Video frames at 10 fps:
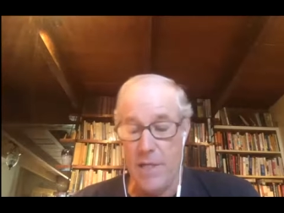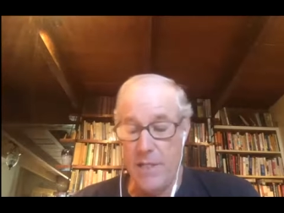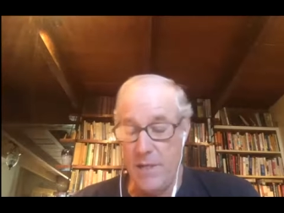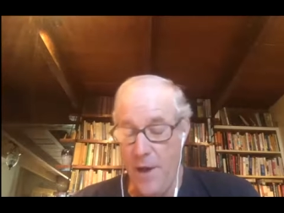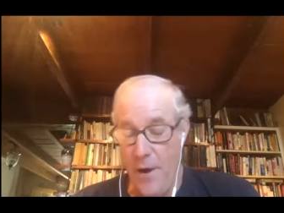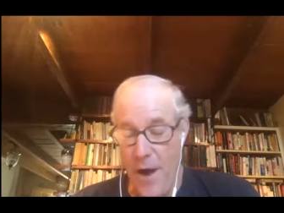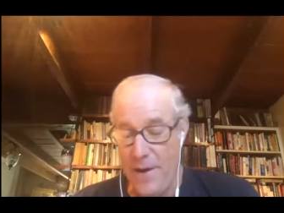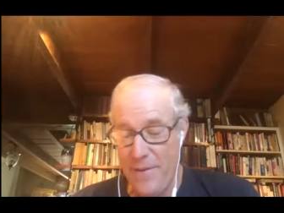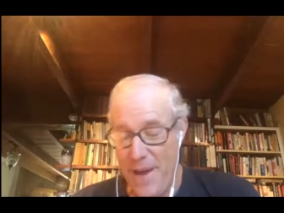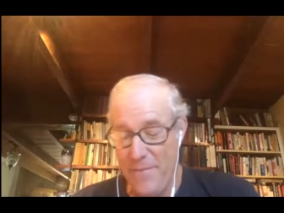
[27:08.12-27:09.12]
i said no i
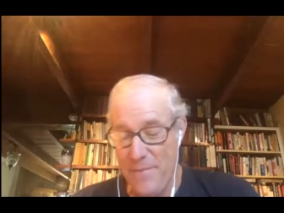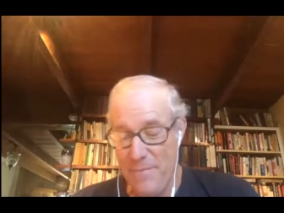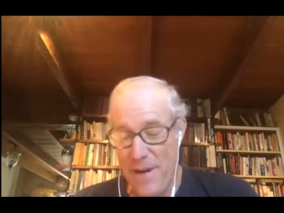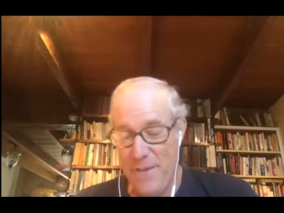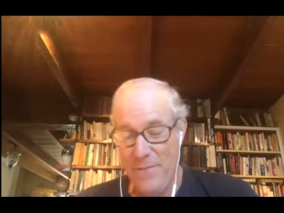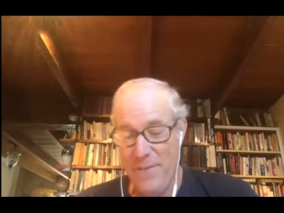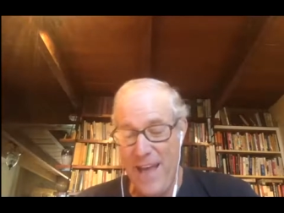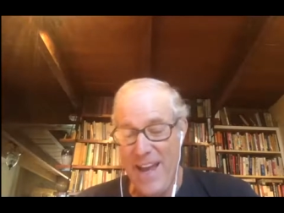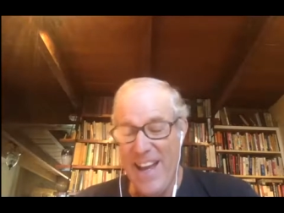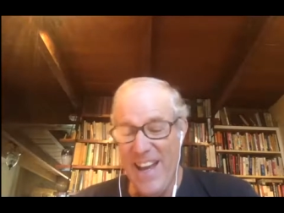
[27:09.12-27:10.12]
don't have the money for
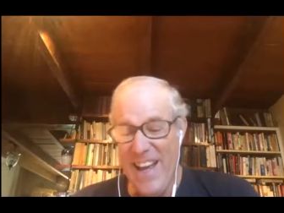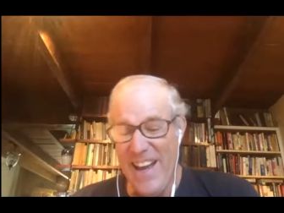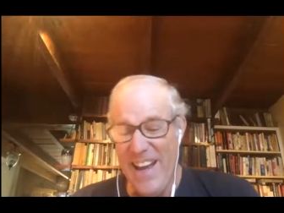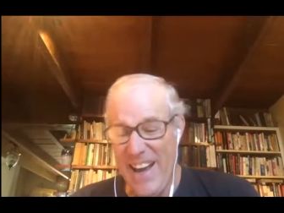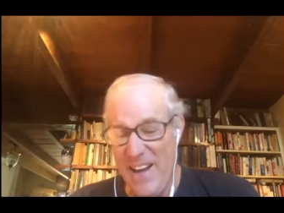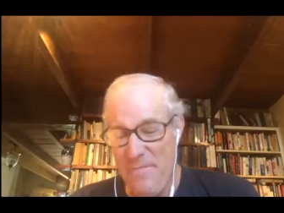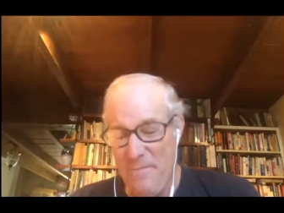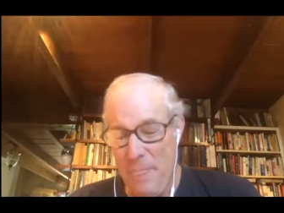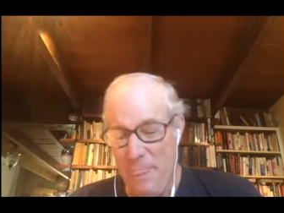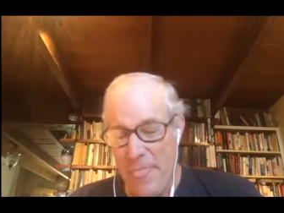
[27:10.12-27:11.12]
that
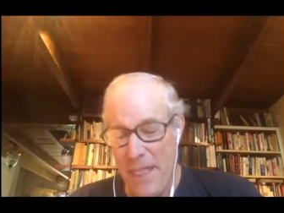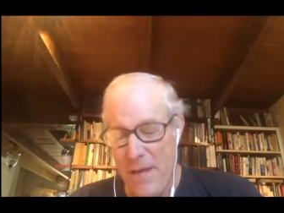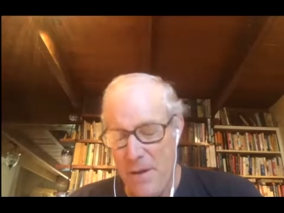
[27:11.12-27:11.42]
um, uh,